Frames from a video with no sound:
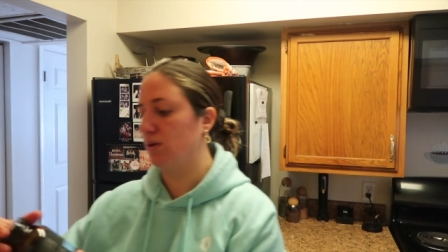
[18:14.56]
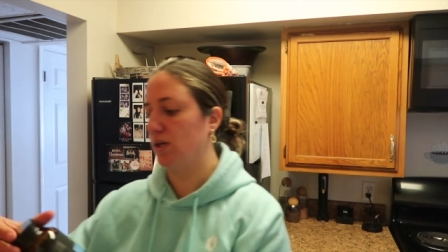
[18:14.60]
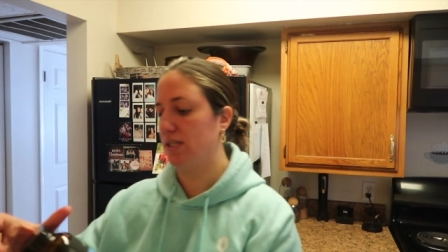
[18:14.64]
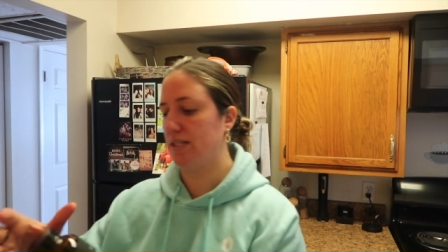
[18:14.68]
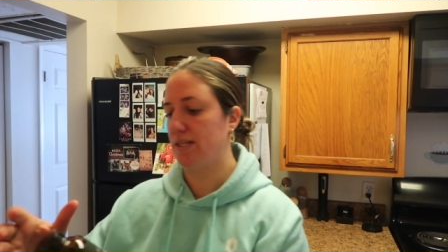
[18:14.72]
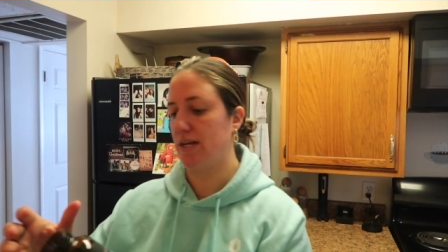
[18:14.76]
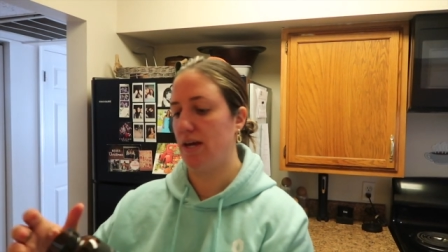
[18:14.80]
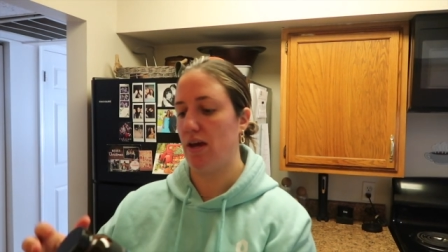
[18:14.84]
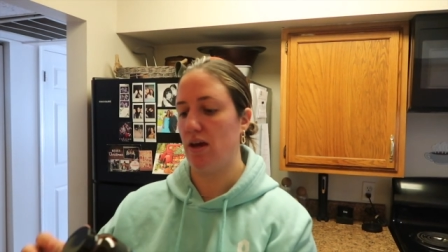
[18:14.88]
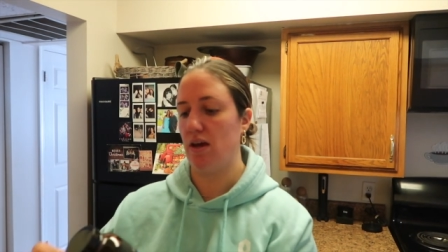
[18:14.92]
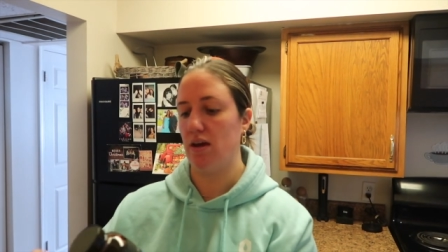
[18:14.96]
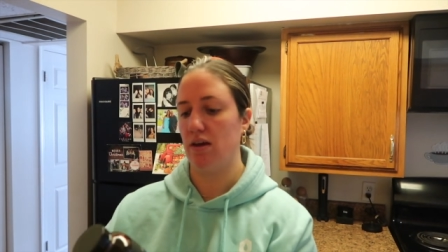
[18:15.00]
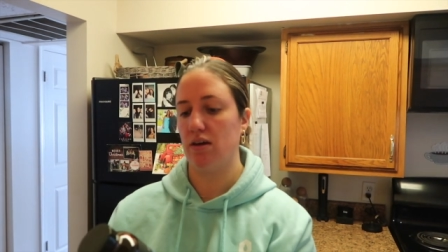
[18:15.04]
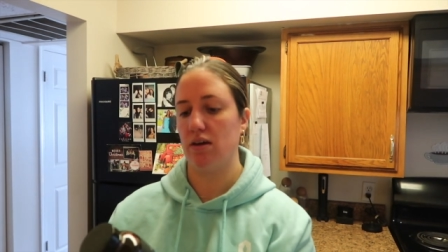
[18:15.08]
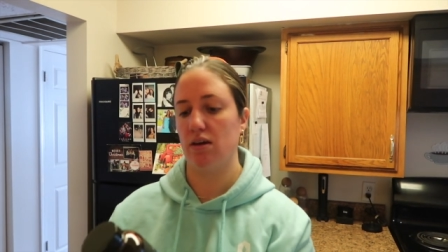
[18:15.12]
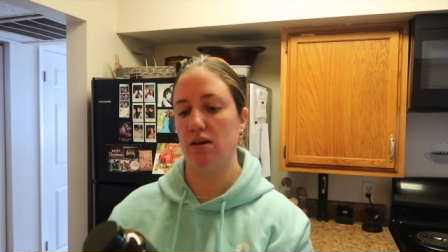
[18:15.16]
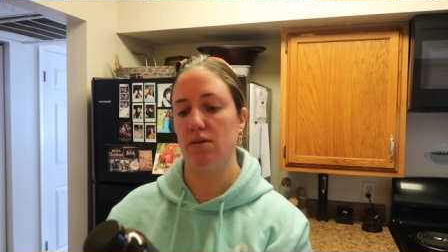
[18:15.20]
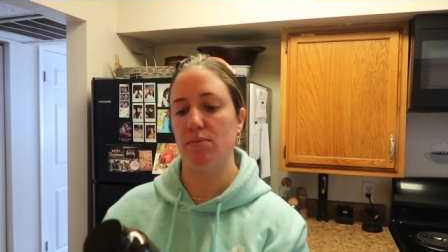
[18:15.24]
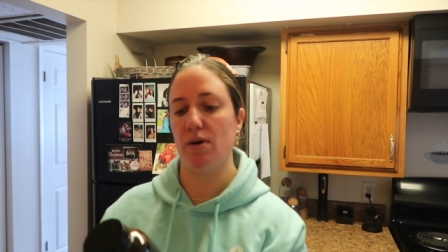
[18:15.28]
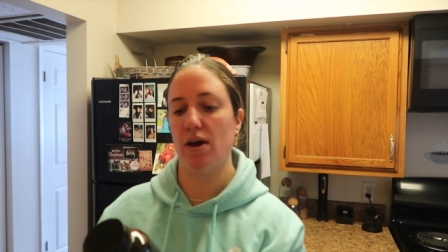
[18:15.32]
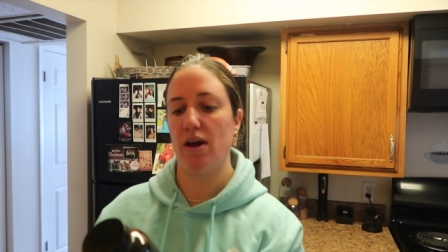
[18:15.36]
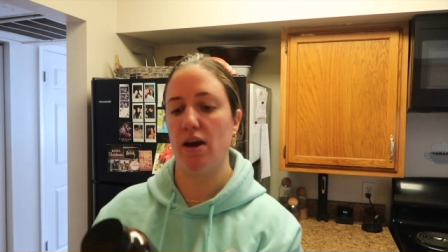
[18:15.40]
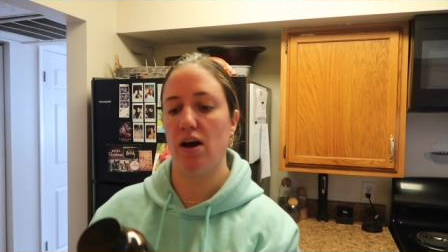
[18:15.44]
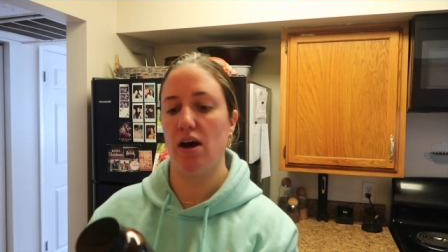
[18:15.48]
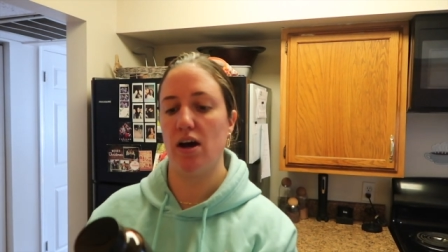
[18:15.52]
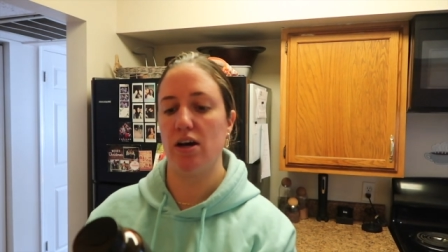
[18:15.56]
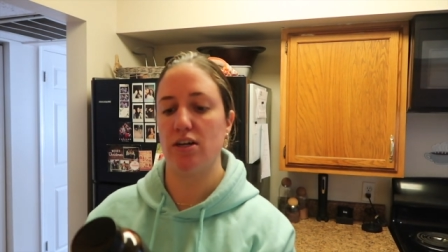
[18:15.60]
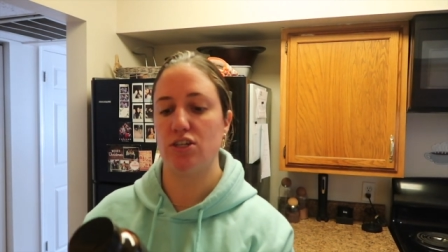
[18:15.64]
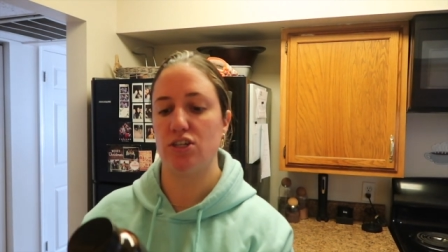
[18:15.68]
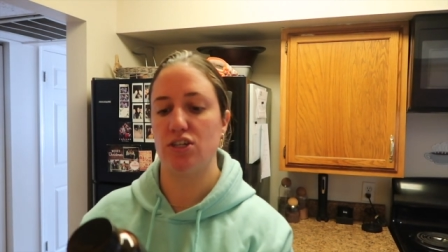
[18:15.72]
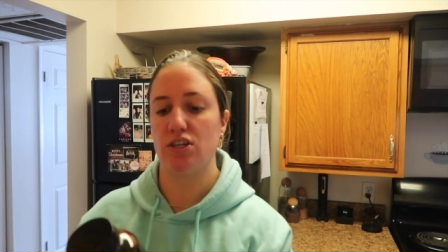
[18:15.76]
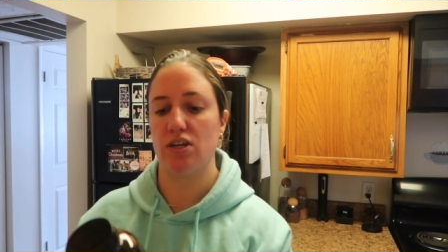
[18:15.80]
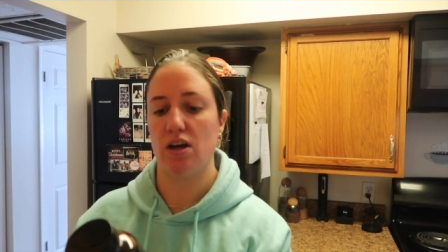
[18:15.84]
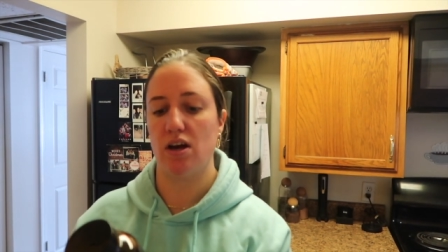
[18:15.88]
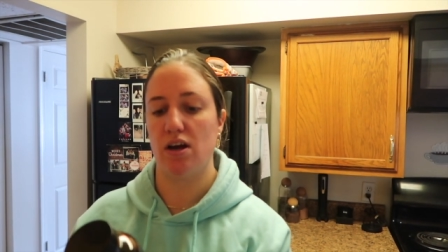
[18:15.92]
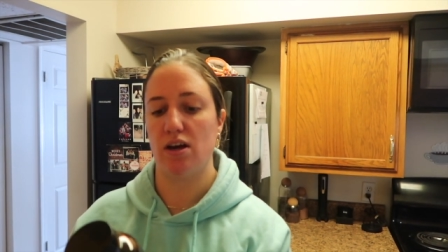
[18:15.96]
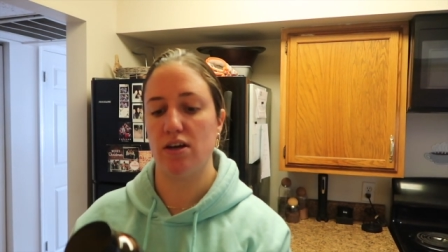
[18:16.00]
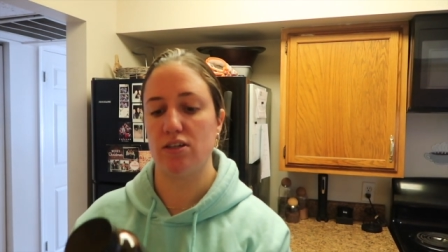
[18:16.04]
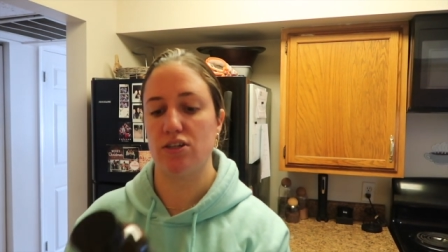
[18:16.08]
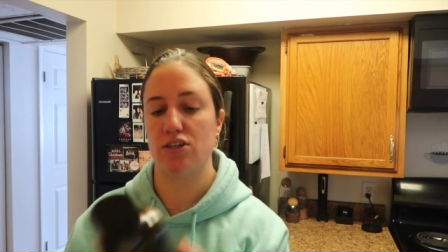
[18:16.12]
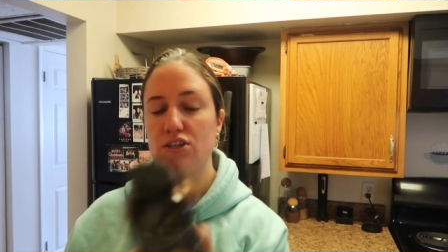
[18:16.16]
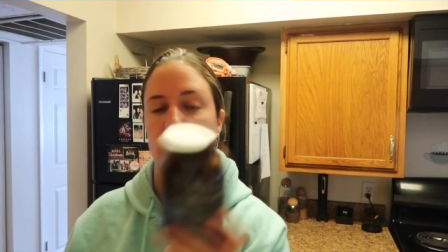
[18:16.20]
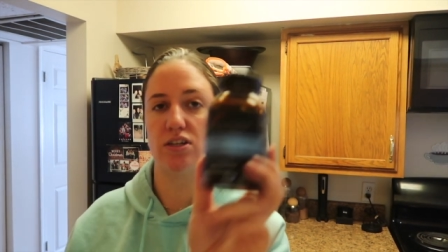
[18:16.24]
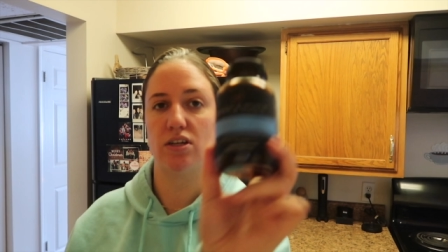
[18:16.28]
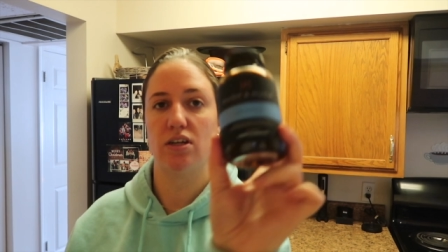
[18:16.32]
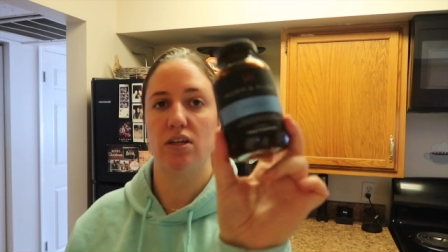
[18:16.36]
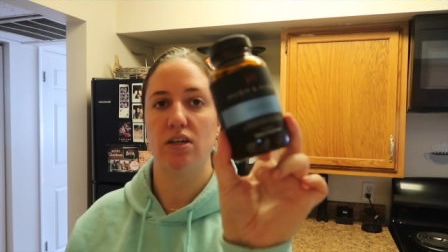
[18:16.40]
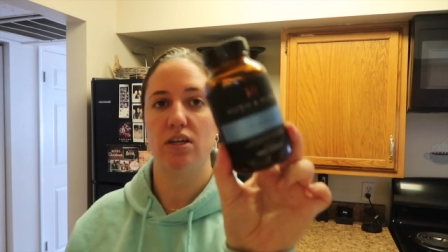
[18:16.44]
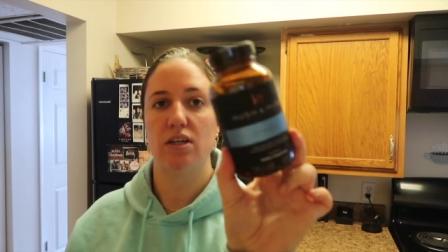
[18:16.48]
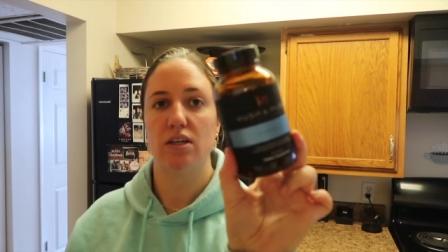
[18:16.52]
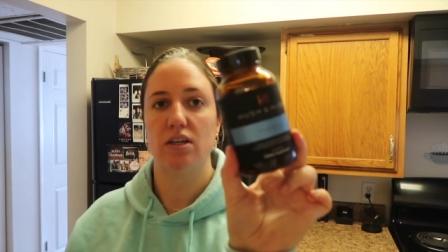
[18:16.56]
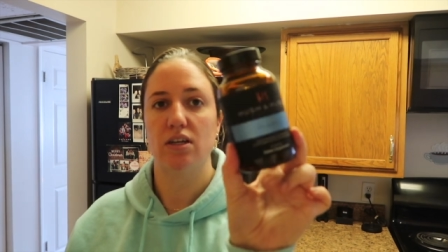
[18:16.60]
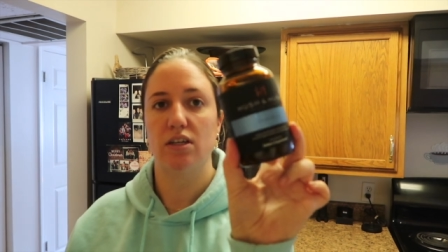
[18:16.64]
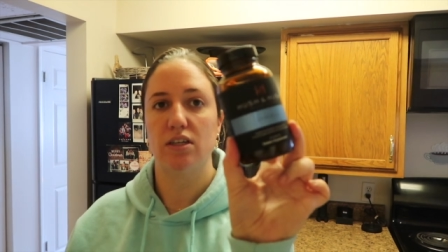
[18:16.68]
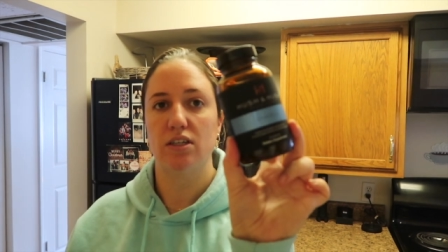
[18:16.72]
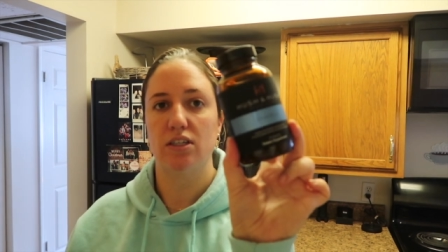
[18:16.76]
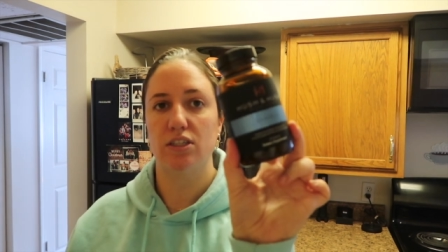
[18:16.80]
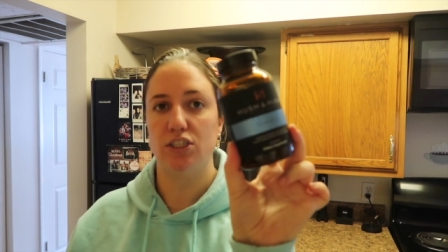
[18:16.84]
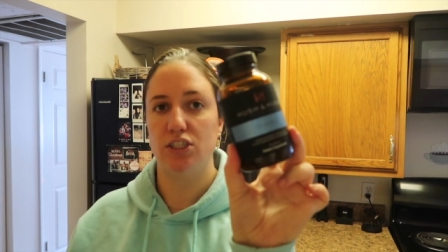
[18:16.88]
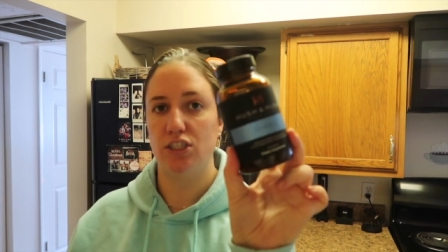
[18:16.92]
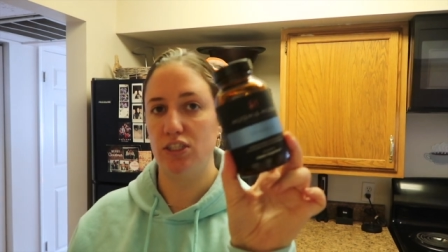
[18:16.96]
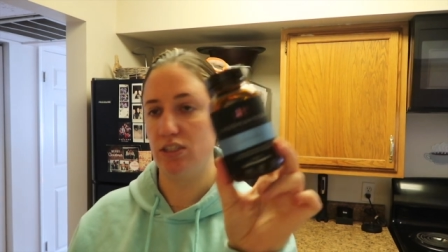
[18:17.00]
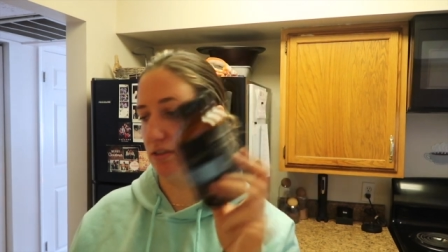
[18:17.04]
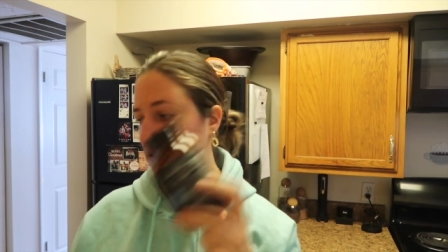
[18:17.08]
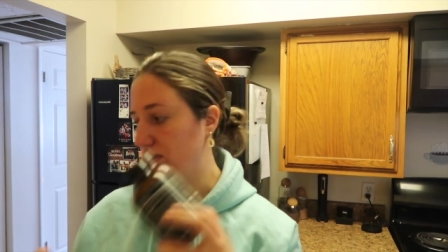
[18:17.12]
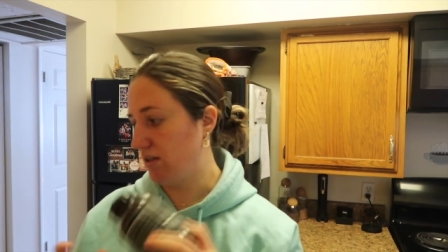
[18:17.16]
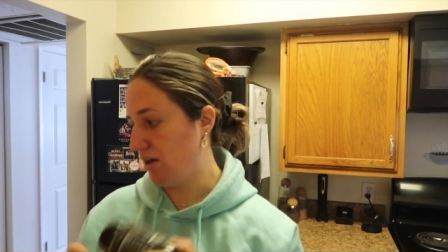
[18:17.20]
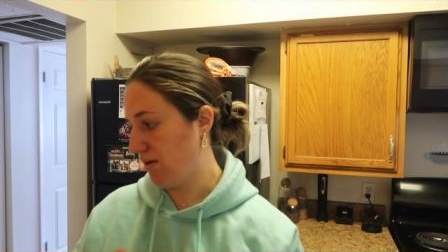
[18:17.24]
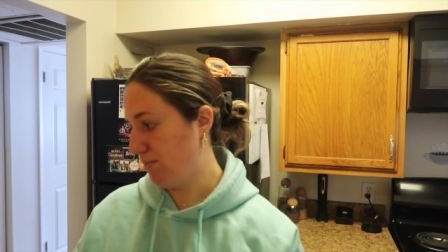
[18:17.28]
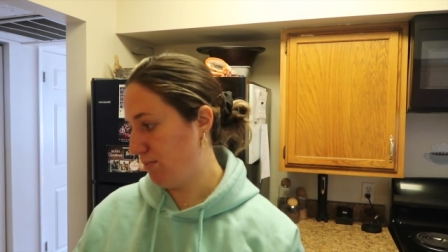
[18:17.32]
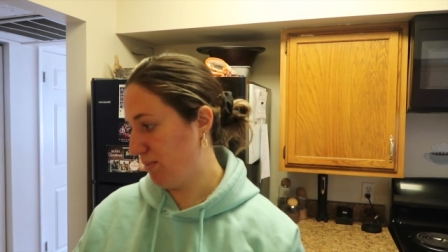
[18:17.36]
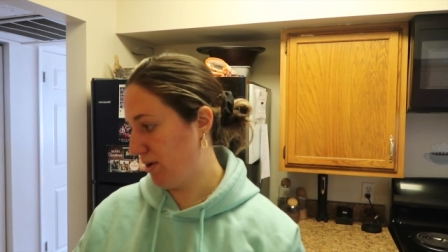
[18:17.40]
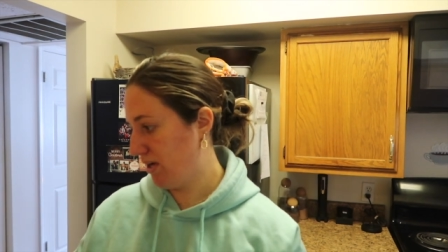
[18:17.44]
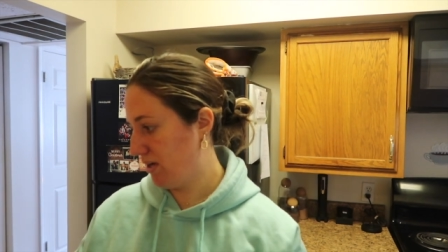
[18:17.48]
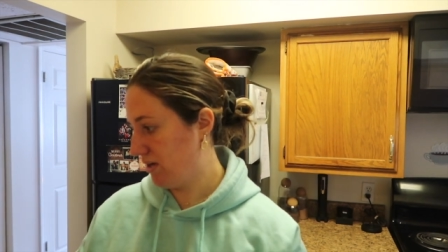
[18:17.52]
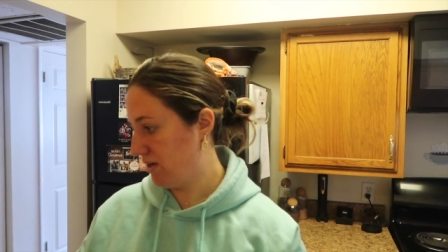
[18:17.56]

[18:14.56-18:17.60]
going to take my Hush and Hush shield up